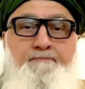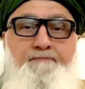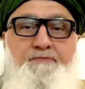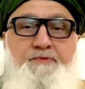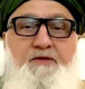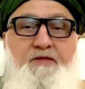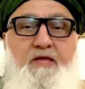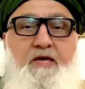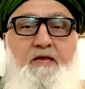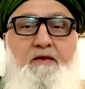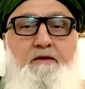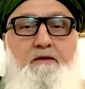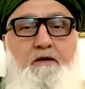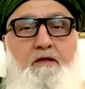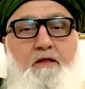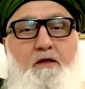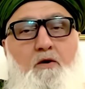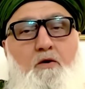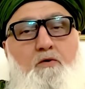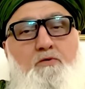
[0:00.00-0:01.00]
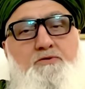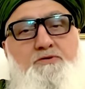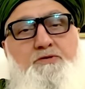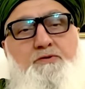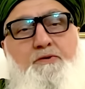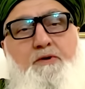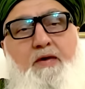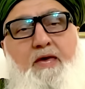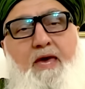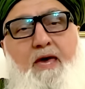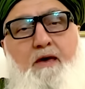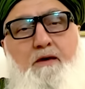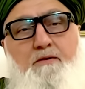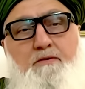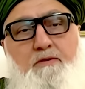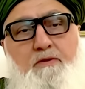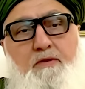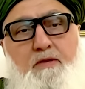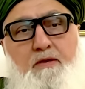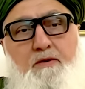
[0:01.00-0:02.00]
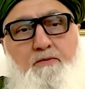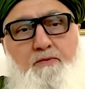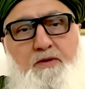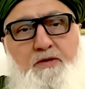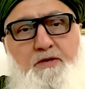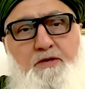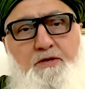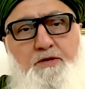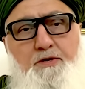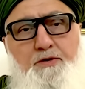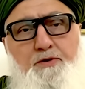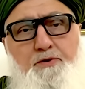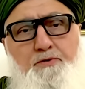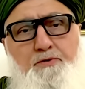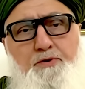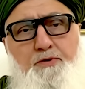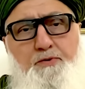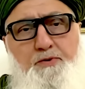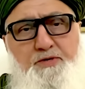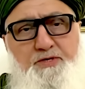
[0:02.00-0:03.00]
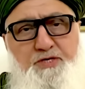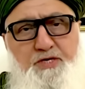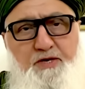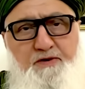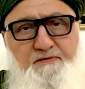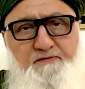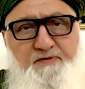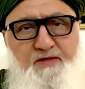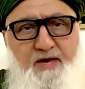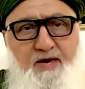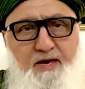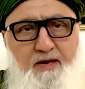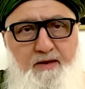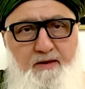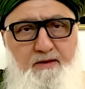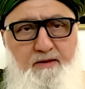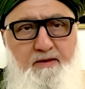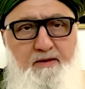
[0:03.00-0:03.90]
So then Allah holds to account, then what did you do to achieve that?